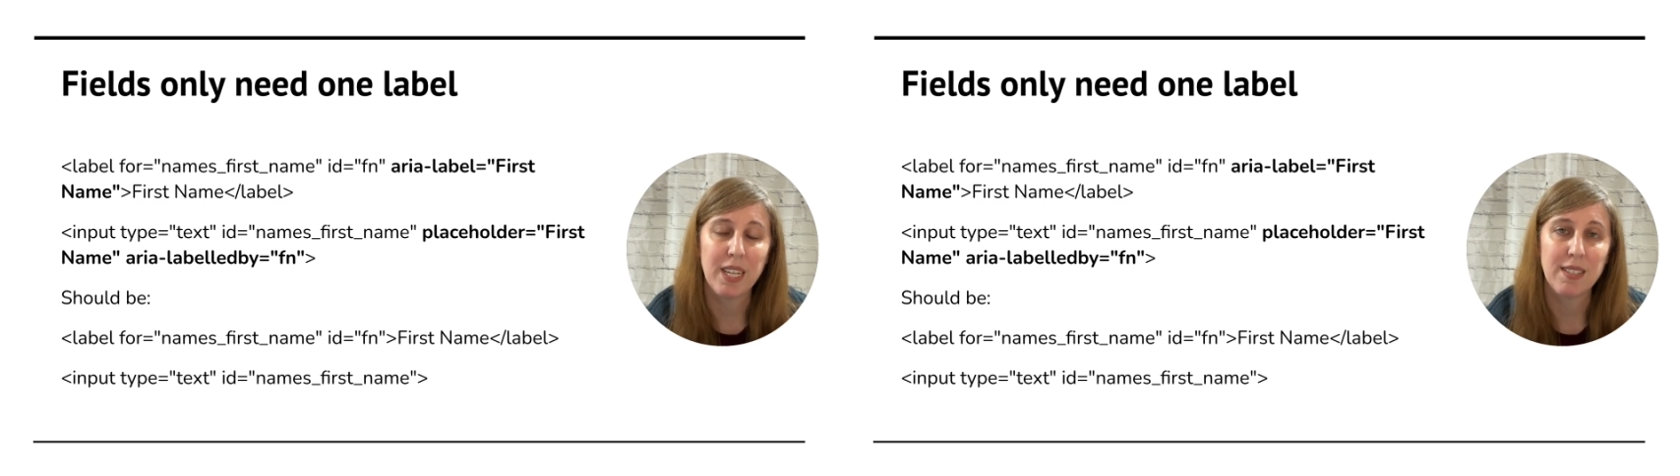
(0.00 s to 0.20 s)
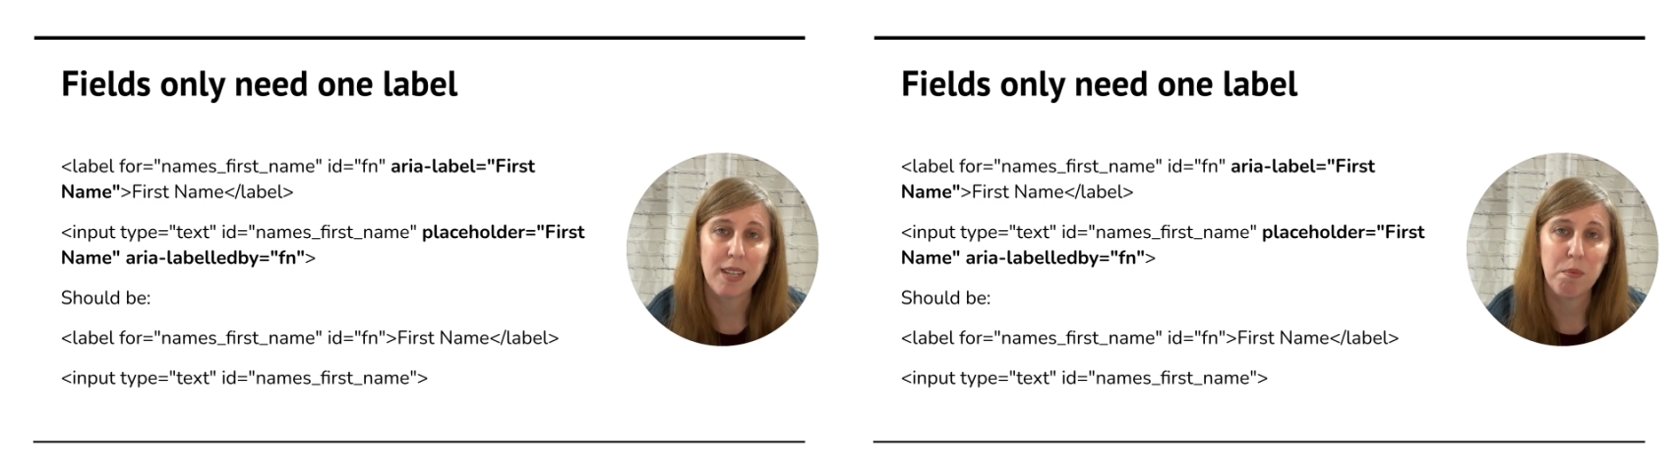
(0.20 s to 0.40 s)

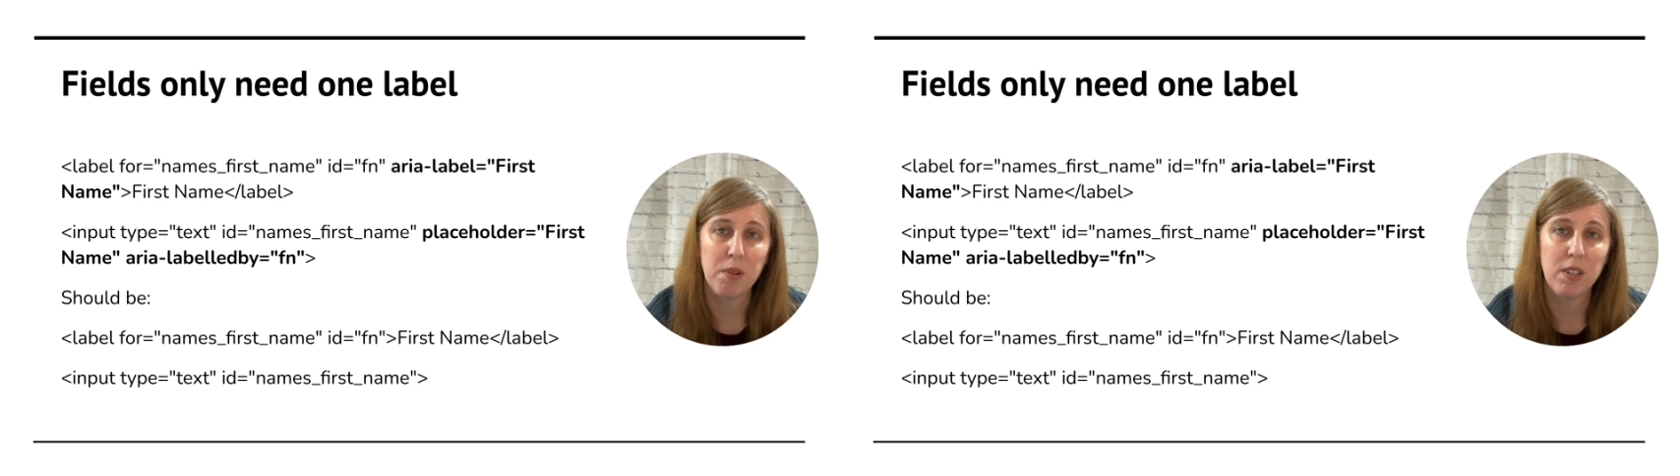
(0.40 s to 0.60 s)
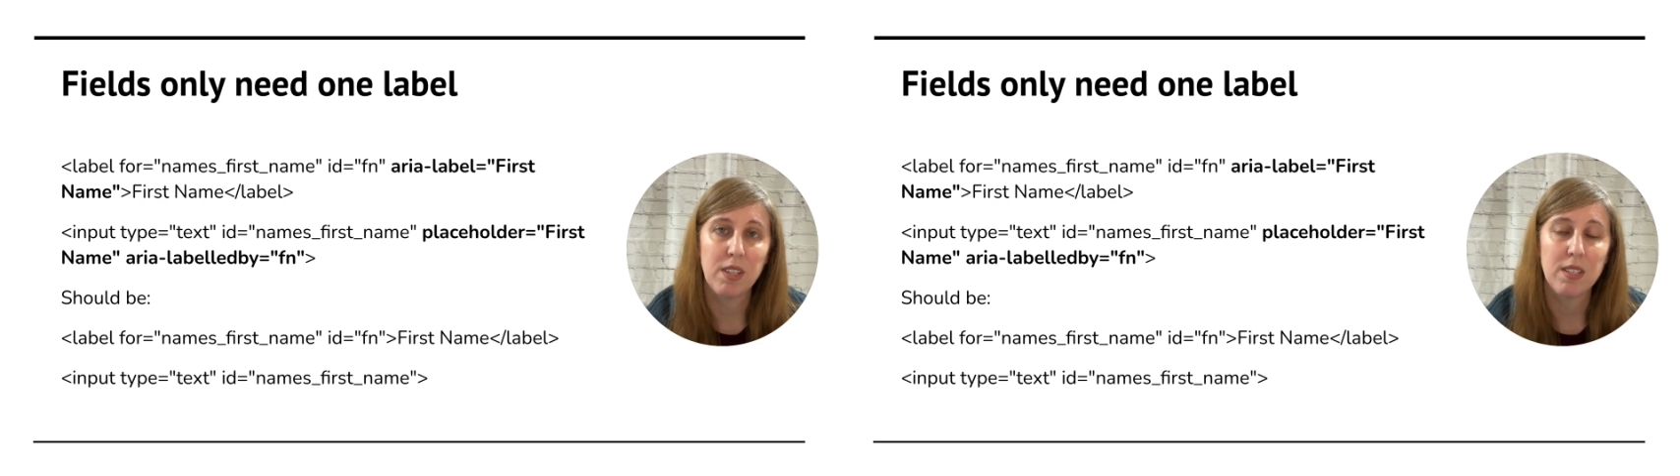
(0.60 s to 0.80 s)

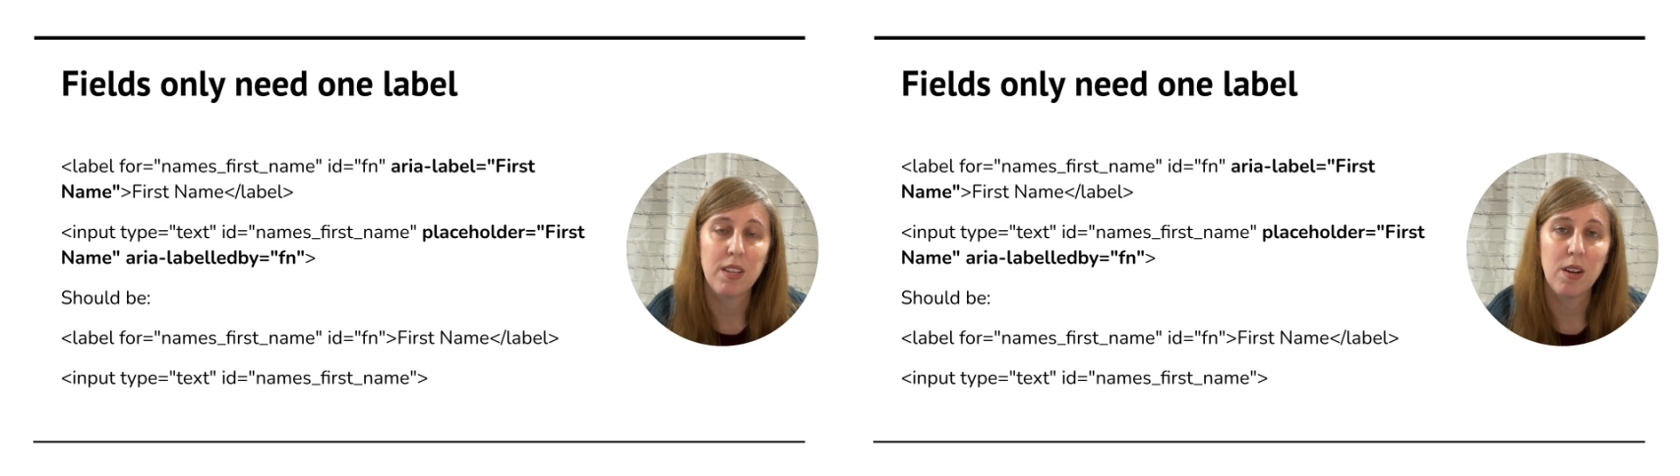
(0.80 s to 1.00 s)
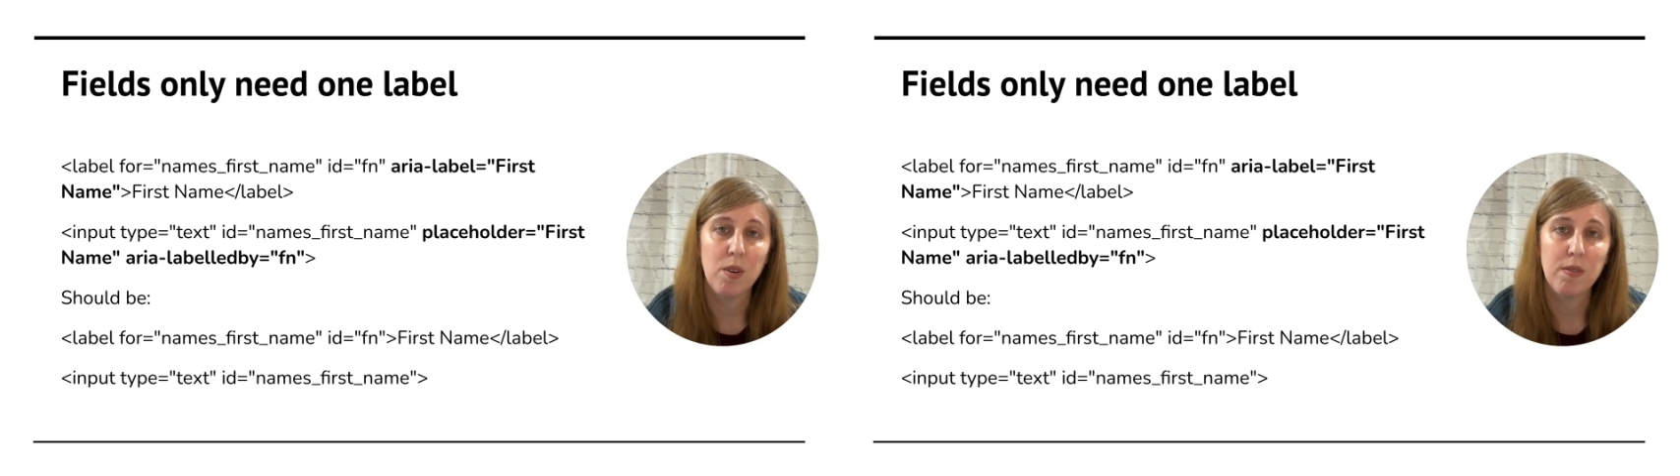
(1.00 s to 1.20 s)
example is
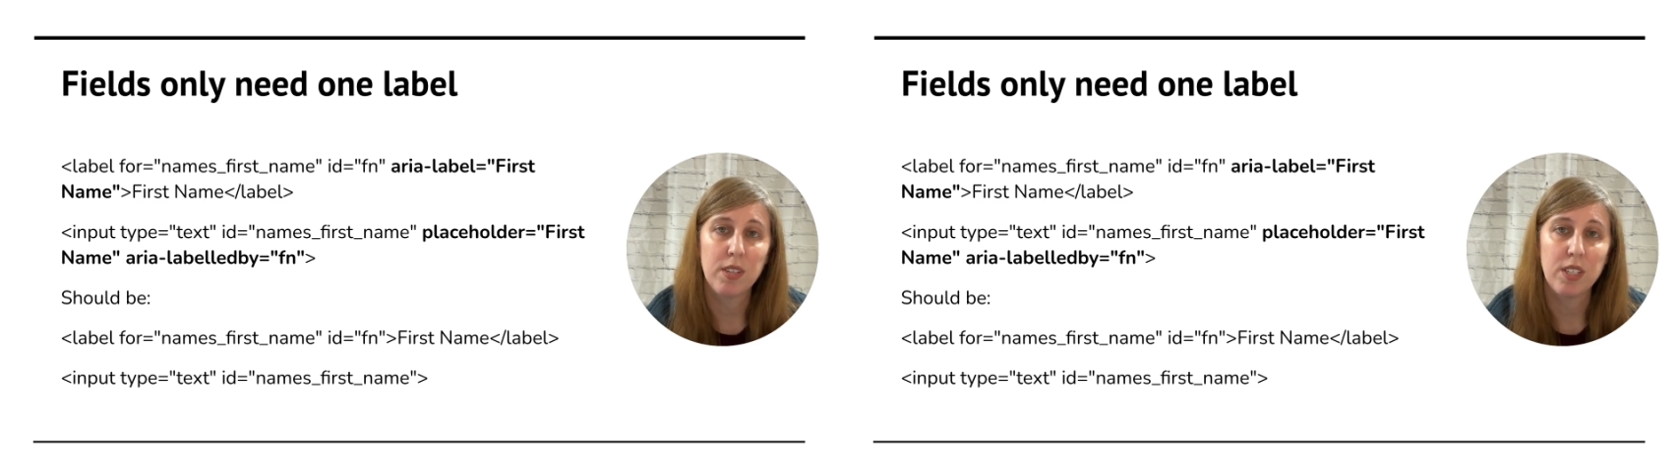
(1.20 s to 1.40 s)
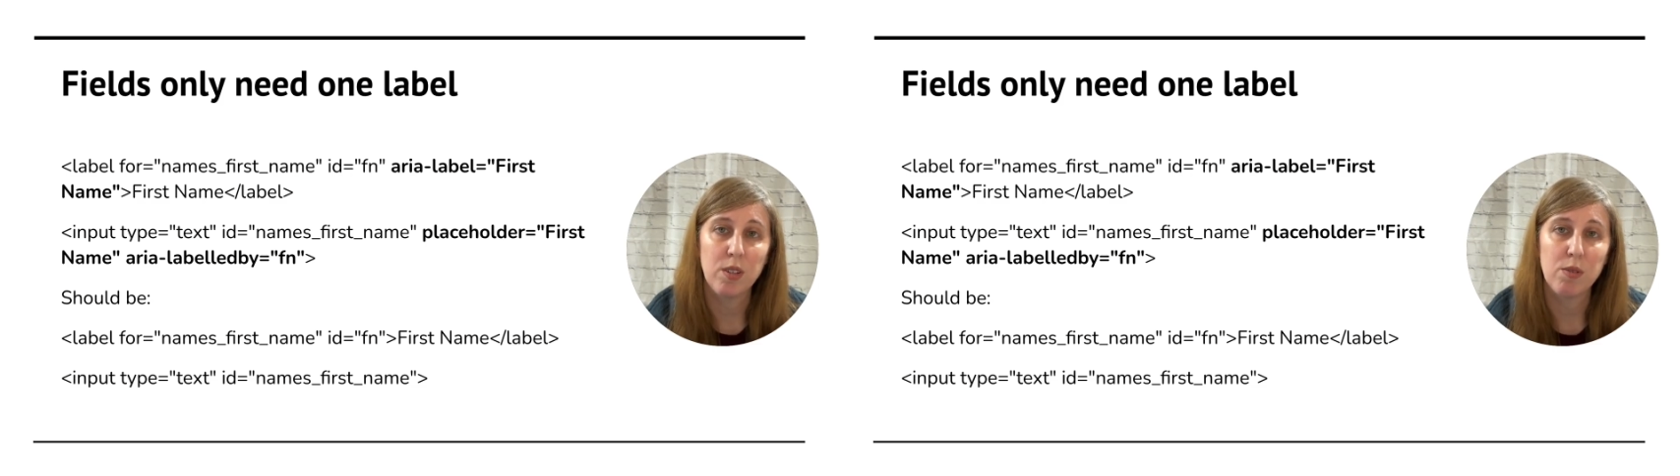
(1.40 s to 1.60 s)
the
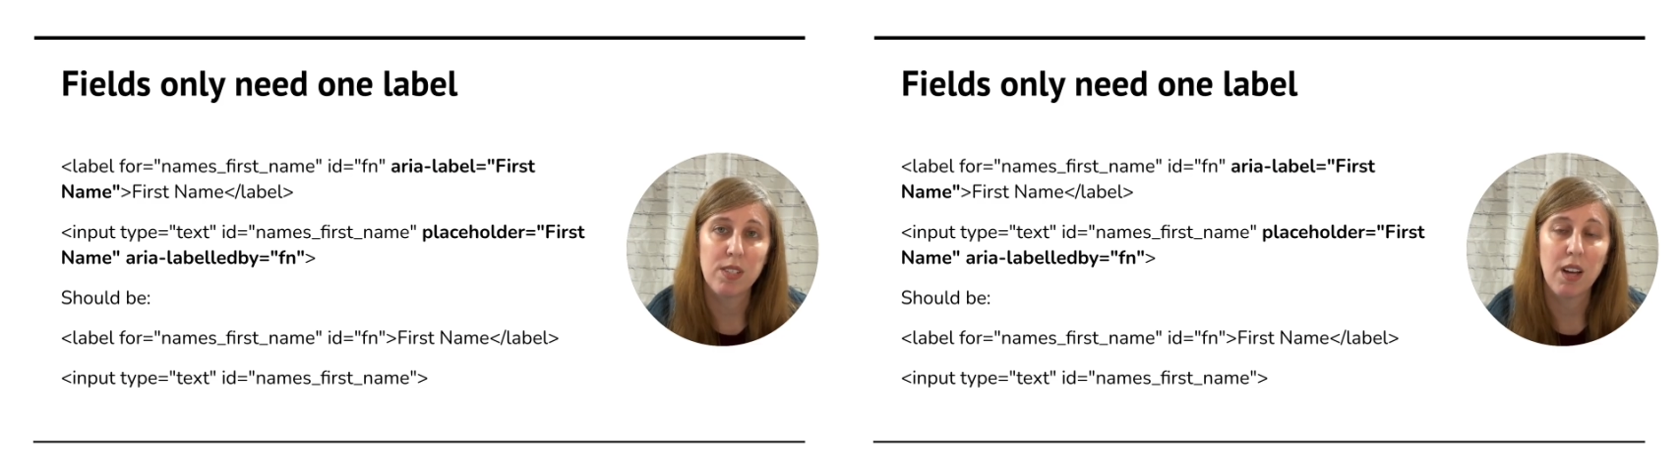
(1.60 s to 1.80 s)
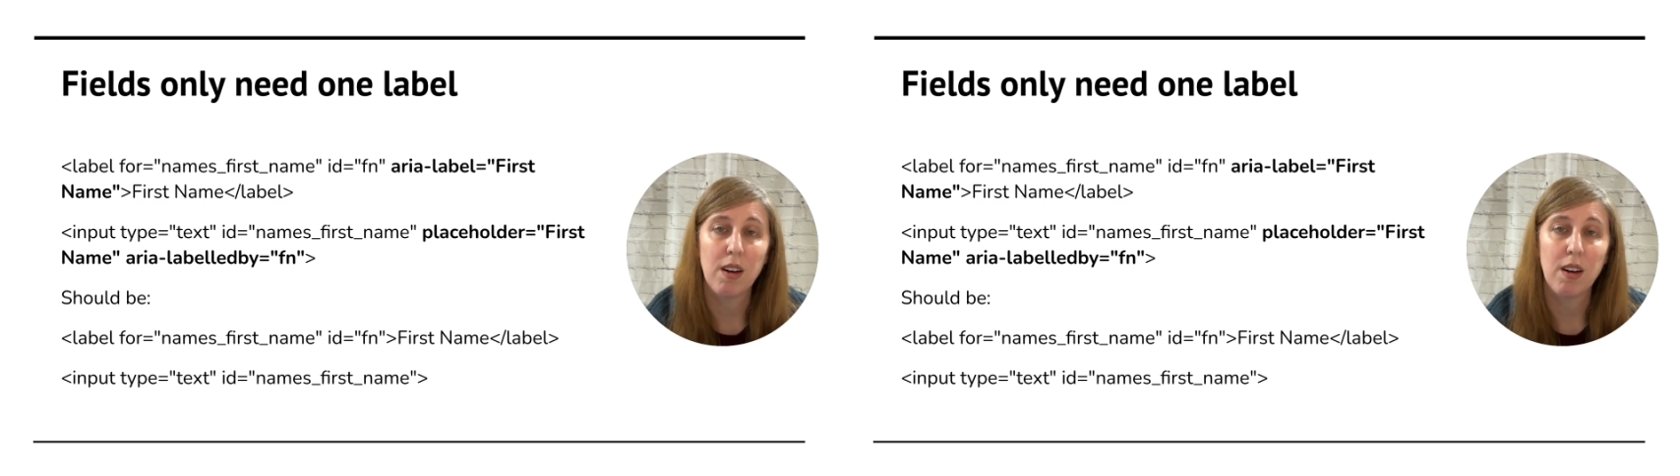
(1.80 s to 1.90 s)
overuse